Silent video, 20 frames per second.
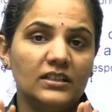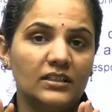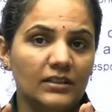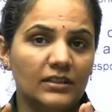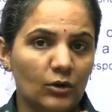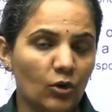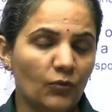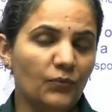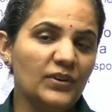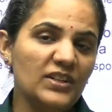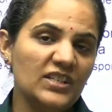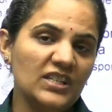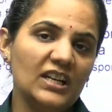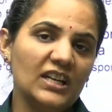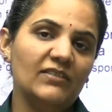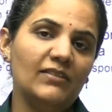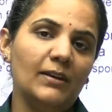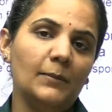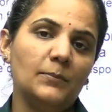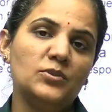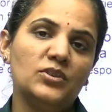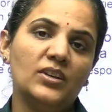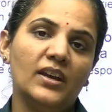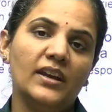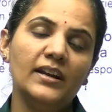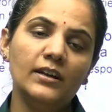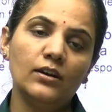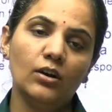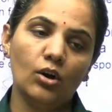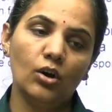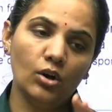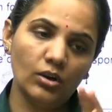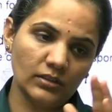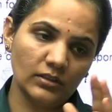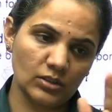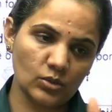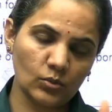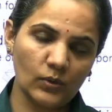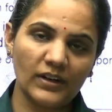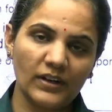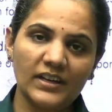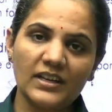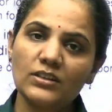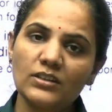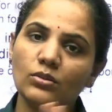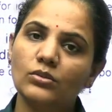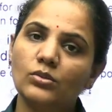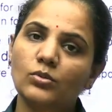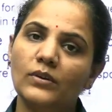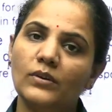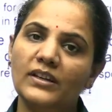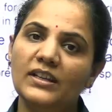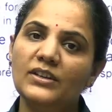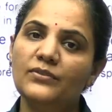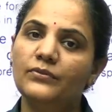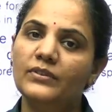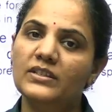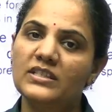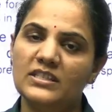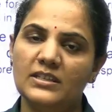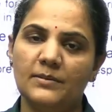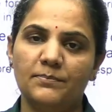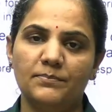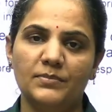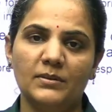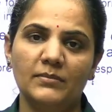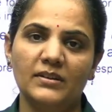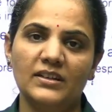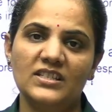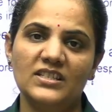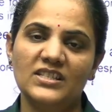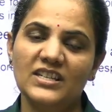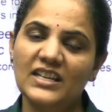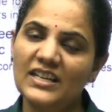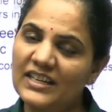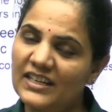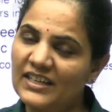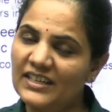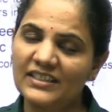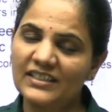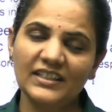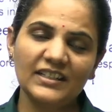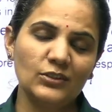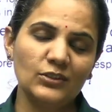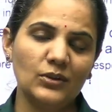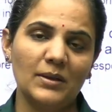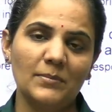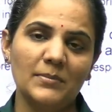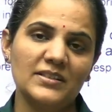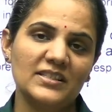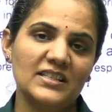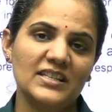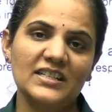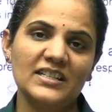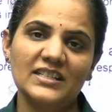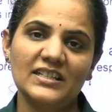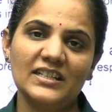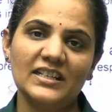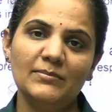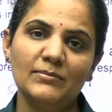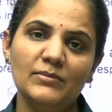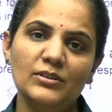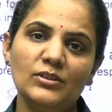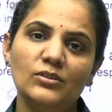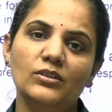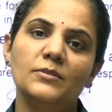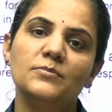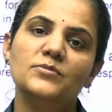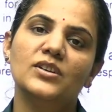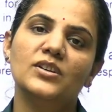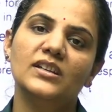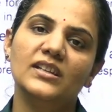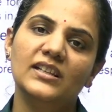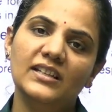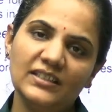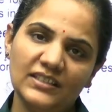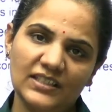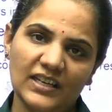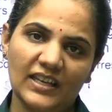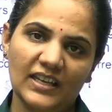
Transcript: official website on 20th or 21st September. Stay connected to IMS GATE Academy YouTube channel. Thank